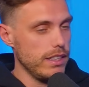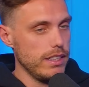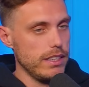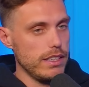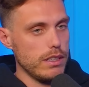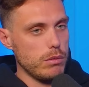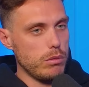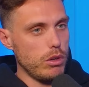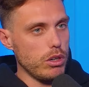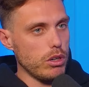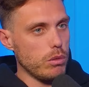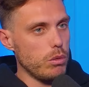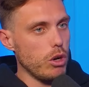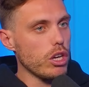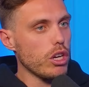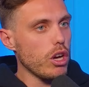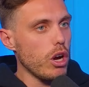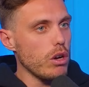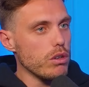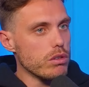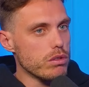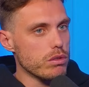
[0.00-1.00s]
Yeah. What
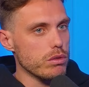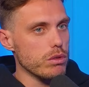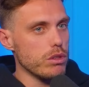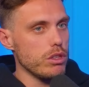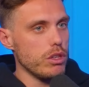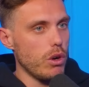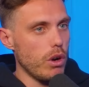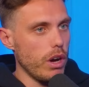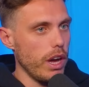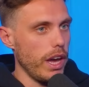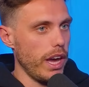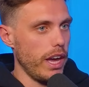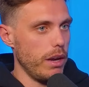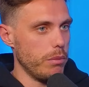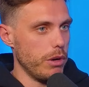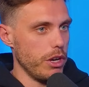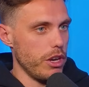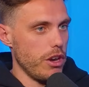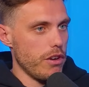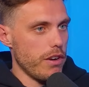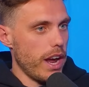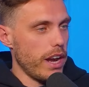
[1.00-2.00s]
goes through your head
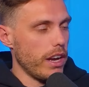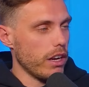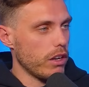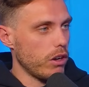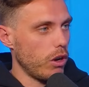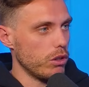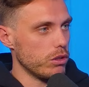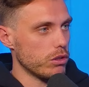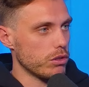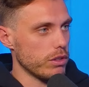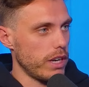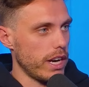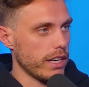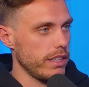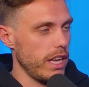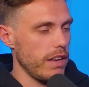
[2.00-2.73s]
when you're out of contract,